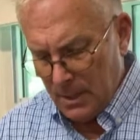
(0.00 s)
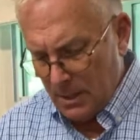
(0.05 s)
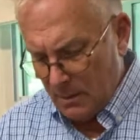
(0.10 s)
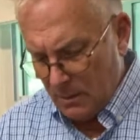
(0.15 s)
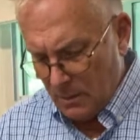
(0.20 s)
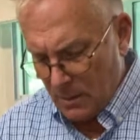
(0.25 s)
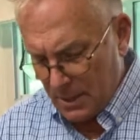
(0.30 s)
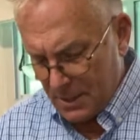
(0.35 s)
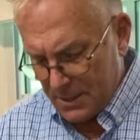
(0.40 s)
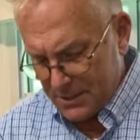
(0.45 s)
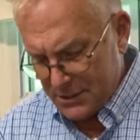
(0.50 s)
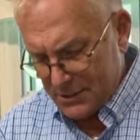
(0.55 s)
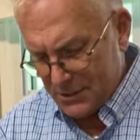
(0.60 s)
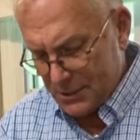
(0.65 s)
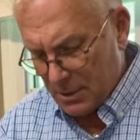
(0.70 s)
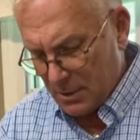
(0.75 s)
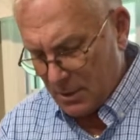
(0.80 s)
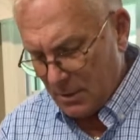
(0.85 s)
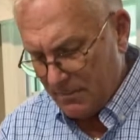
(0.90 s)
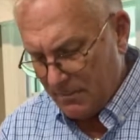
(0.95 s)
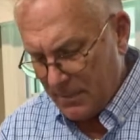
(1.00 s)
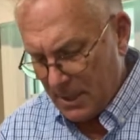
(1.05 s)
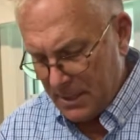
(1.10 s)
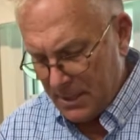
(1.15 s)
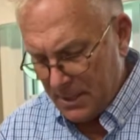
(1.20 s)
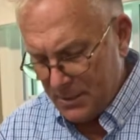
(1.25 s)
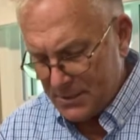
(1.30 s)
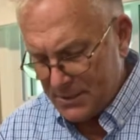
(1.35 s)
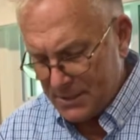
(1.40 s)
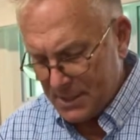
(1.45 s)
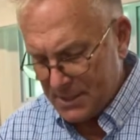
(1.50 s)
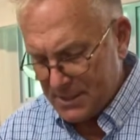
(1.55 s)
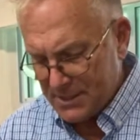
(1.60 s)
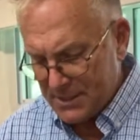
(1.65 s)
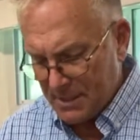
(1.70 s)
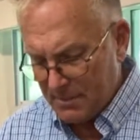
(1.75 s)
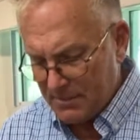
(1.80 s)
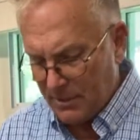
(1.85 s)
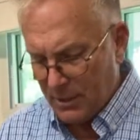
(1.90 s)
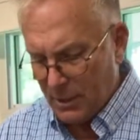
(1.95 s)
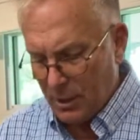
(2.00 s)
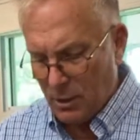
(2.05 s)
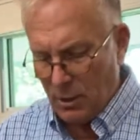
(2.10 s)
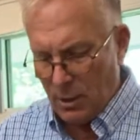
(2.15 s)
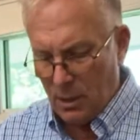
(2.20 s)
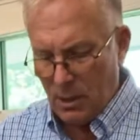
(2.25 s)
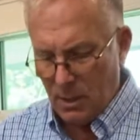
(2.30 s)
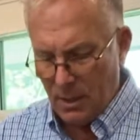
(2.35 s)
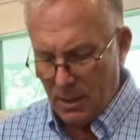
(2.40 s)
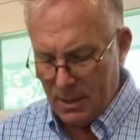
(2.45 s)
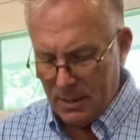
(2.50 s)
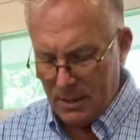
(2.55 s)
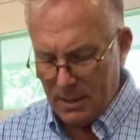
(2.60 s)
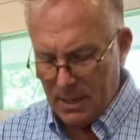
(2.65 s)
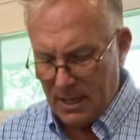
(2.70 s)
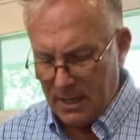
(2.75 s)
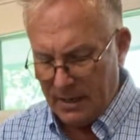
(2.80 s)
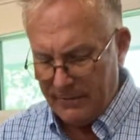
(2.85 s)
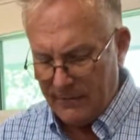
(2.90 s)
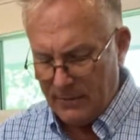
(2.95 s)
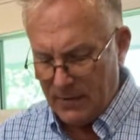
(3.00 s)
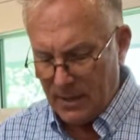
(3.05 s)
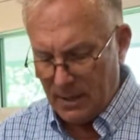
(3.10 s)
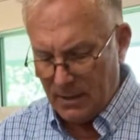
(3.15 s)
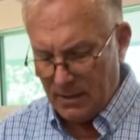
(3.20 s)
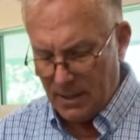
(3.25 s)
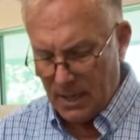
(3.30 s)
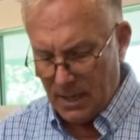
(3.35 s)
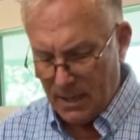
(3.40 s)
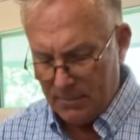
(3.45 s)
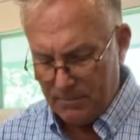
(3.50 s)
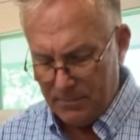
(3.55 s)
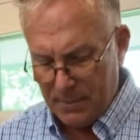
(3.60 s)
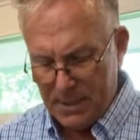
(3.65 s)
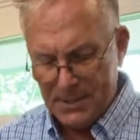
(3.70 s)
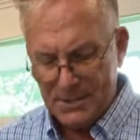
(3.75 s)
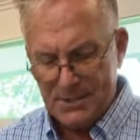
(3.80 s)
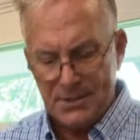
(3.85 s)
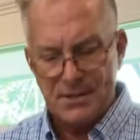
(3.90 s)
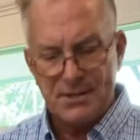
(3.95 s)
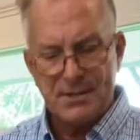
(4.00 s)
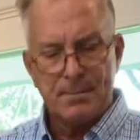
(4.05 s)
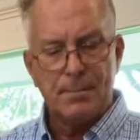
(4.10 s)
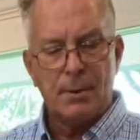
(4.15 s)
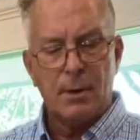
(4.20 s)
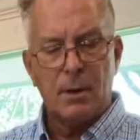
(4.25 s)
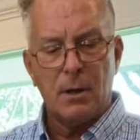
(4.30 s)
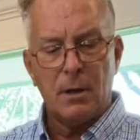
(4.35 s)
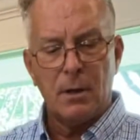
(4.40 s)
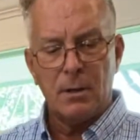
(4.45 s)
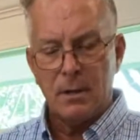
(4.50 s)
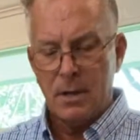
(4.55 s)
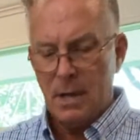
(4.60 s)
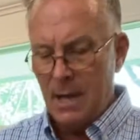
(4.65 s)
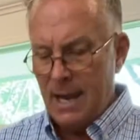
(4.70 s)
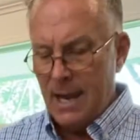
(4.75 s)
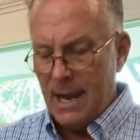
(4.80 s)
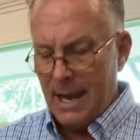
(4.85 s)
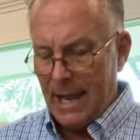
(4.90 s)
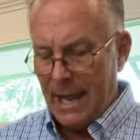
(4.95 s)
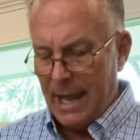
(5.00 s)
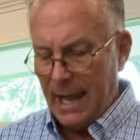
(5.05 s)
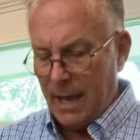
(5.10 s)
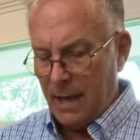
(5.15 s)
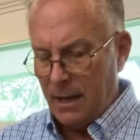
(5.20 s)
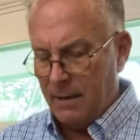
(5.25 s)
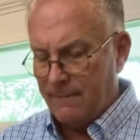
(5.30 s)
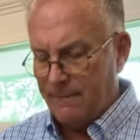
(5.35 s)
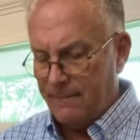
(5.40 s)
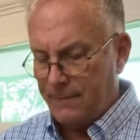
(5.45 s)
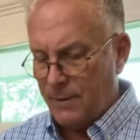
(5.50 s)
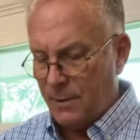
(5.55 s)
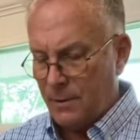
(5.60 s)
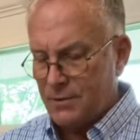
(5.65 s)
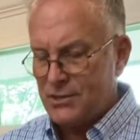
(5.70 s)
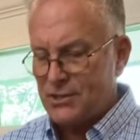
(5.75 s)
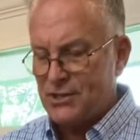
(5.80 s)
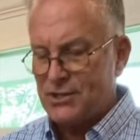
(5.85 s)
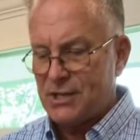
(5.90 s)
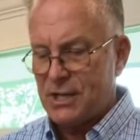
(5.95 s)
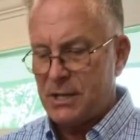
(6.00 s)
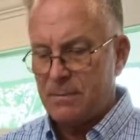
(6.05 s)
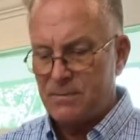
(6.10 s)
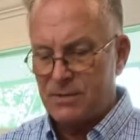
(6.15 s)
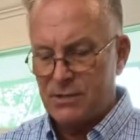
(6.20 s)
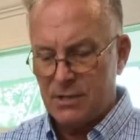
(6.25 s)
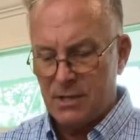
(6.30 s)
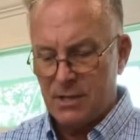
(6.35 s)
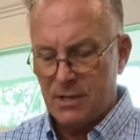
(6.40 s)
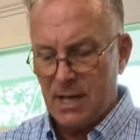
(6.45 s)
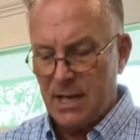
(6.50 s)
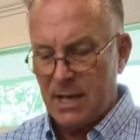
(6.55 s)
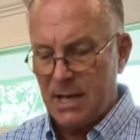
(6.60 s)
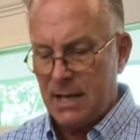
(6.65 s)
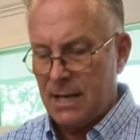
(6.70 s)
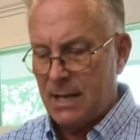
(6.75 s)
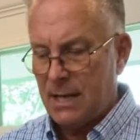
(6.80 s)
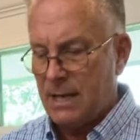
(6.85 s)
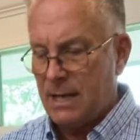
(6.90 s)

I'm going to start by using some of the garland that I've cut pieces apart, added false stems to that.